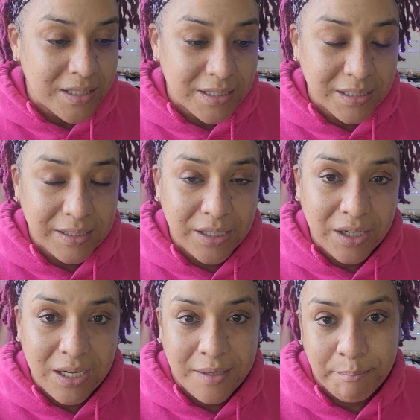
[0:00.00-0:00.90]
clear
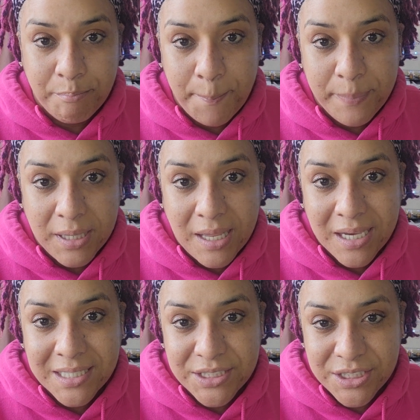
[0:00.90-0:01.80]
up
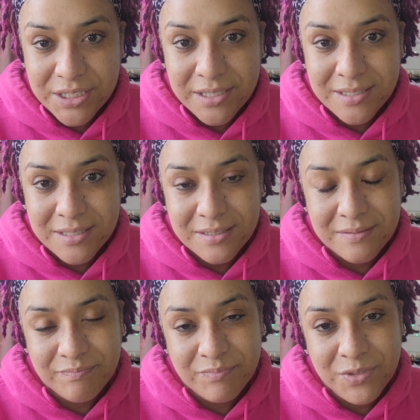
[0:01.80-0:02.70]
blockages.
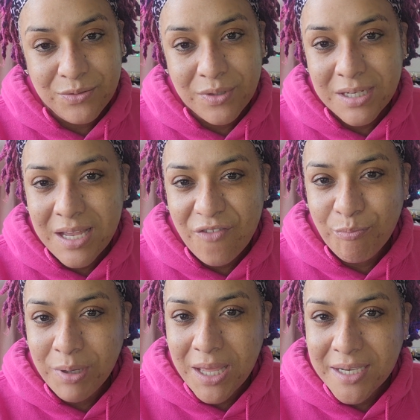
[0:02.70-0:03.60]
You can have
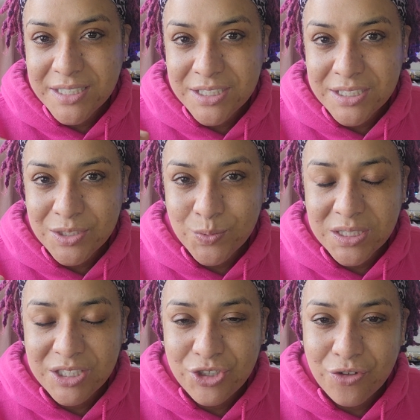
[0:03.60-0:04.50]
blockages
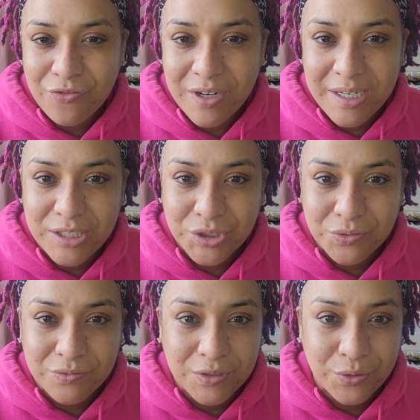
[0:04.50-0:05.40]
within your financial
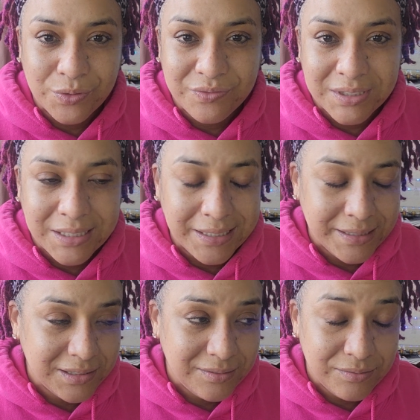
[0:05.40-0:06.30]
flow of
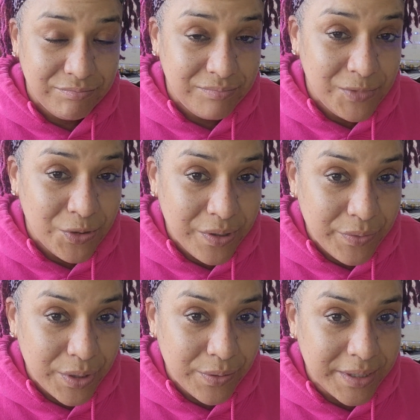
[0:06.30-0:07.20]
things. You don't
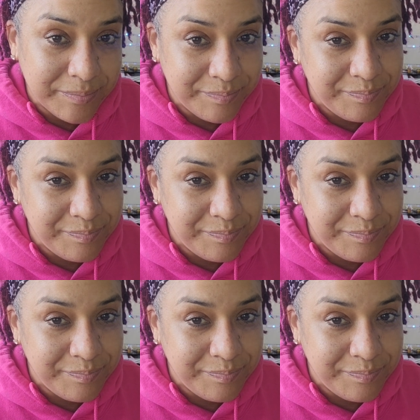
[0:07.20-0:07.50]
even know it.